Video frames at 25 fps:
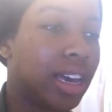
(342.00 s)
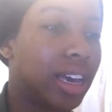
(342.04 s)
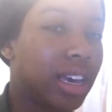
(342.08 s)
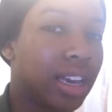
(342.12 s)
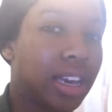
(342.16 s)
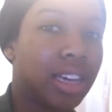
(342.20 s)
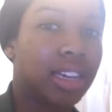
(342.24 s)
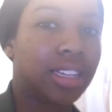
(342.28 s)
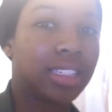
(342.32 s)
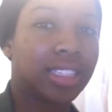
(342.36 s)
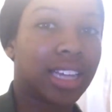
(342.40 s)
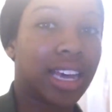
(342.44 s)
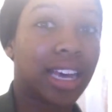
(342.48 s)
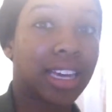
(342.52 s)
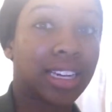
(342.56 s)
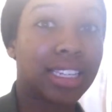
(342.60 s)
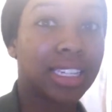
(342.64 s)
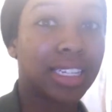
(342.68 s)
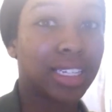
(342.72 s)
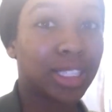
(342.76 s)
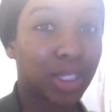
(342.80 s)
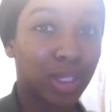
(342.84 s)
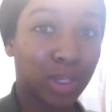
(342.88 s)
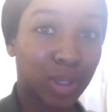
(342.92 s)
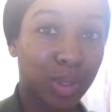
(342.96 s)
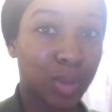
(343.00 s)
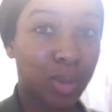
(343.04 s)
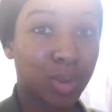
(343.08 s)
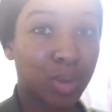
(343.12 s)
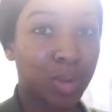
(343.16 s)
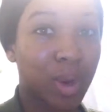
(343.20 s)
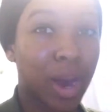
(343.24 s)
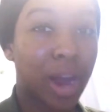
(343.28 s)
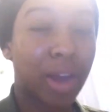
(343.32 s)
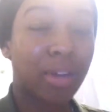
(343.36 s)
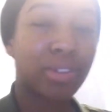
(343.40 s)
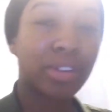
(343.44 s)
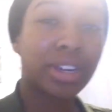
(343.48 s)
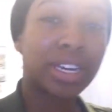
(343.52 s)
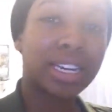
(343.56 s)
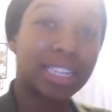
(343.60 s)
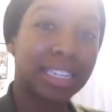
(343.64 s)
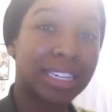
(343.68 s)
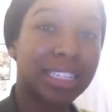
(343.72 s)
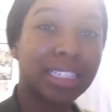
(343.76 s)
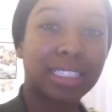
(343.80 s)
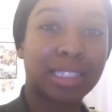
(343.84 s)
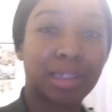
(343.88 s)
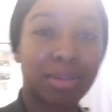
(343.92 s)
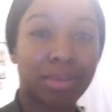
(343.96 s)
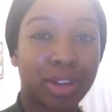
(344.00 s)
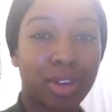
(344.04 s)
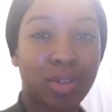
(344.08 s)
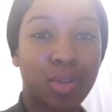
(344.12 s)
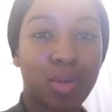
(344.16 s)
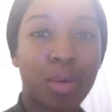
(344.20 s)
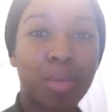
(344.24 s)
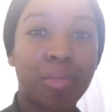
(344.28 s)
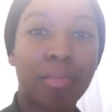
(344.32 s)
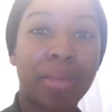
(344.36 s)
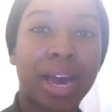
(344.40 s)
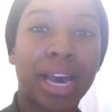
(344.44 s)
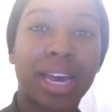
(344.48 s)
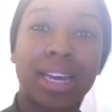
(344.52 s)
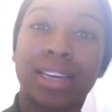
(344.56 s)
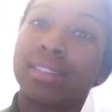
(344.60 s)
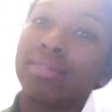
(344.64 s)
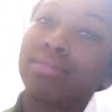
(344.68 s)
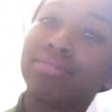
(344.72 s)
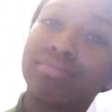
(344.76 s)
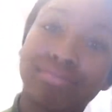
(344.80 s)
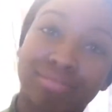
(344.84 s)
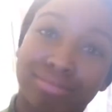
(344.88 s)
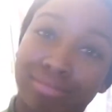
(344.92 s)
And I need to. I really need to be on my.